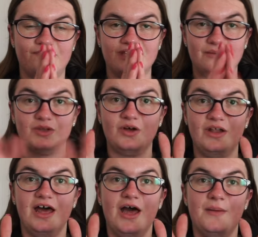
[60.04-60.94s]
and I'm done.
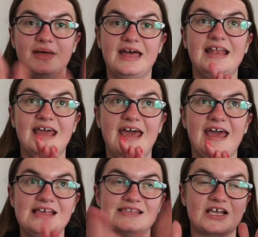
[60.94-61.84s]
Payday
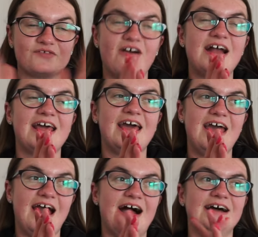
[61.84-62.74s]
is next Friday
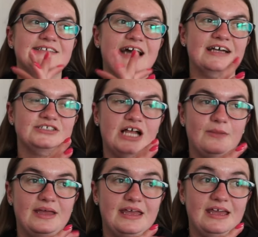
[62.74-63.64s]
and I shall
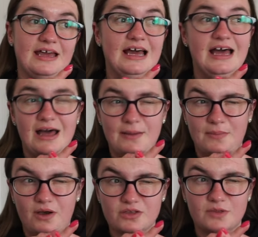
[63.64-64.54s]
be
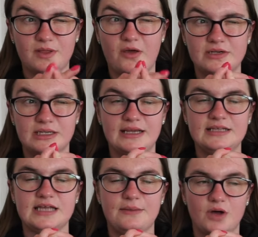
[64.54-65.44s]
possibly going to
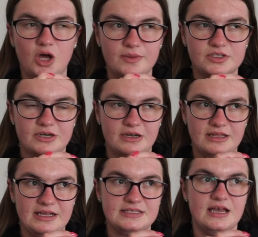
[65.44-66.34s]
Leeds. I'm hoping to go to
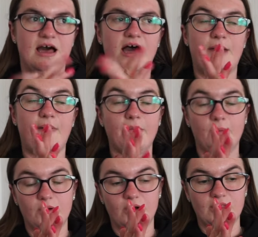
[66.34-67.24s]
Leeds. I probably
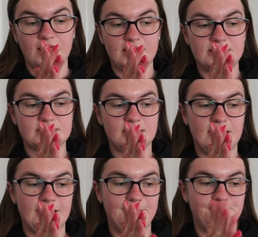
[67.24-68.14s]
will go to Leeds.
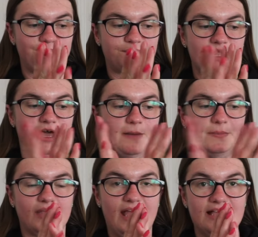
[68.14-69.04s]

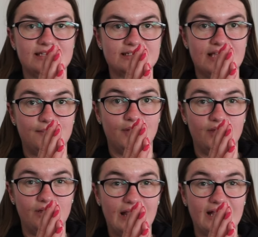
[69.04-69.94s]
But yes, I'm
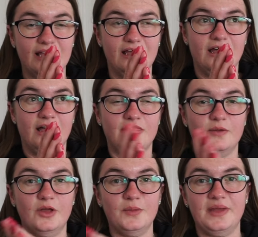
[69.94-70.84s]
like, there
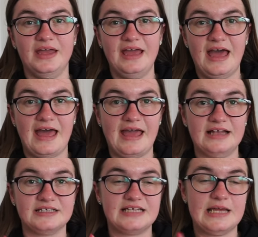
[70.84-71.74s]
will be a
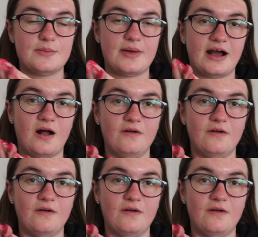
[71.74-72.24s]
entertainment bag,